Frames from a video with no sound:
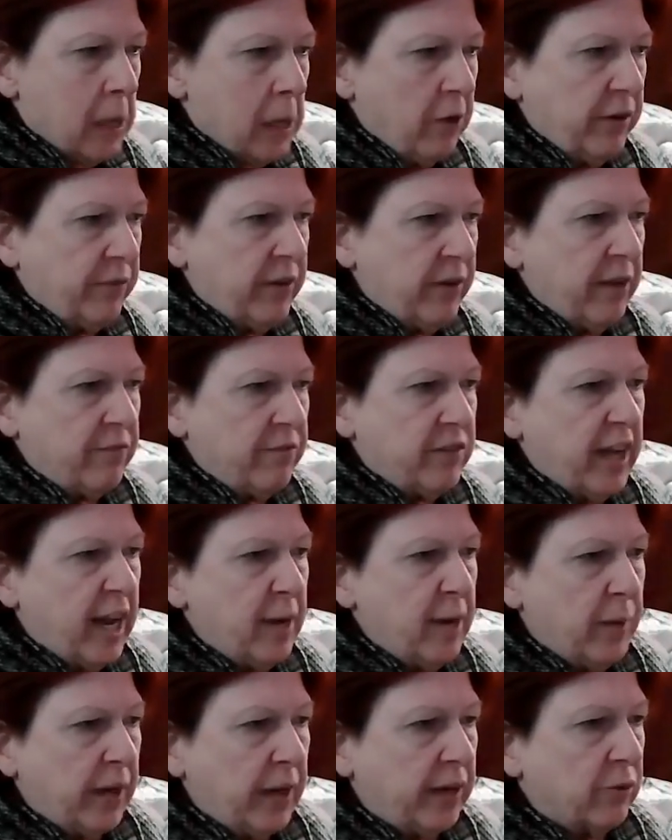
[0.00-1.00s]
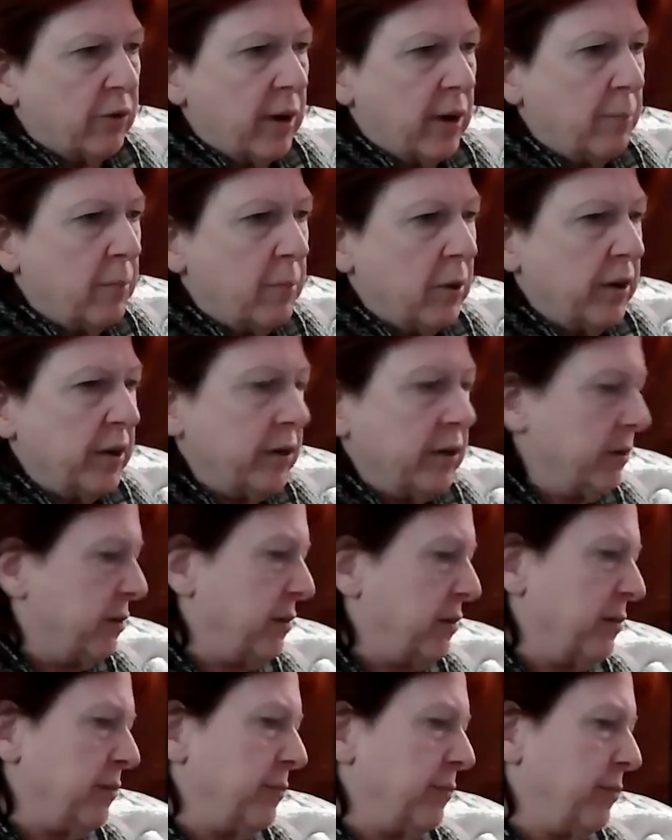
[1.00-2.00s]
I don't even have tape I can wrap on it.
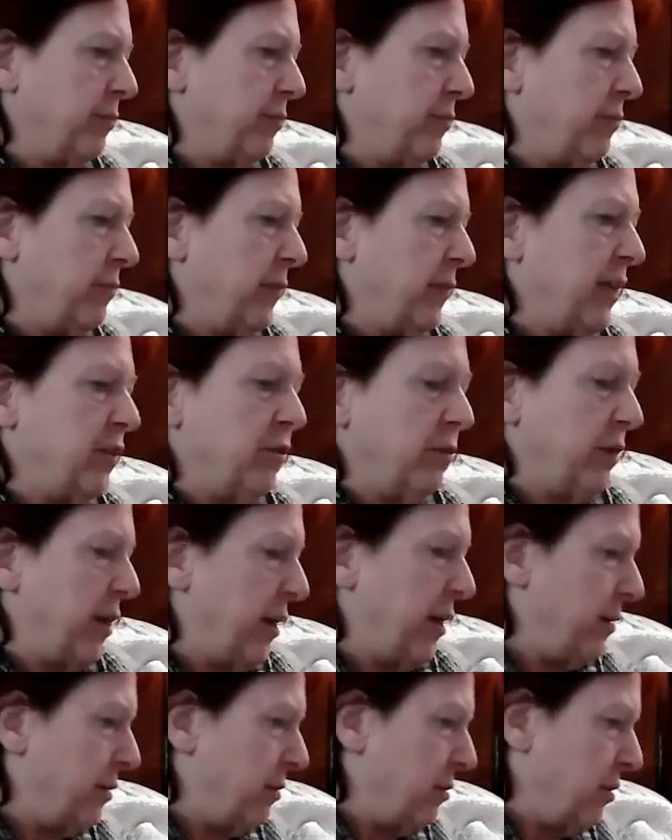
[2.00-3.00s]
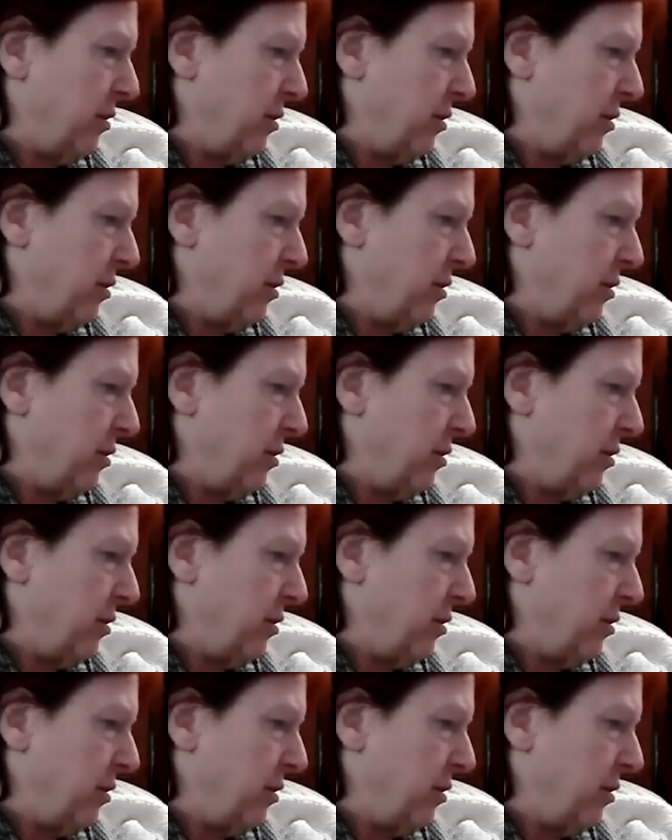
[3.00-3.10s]
It's okay.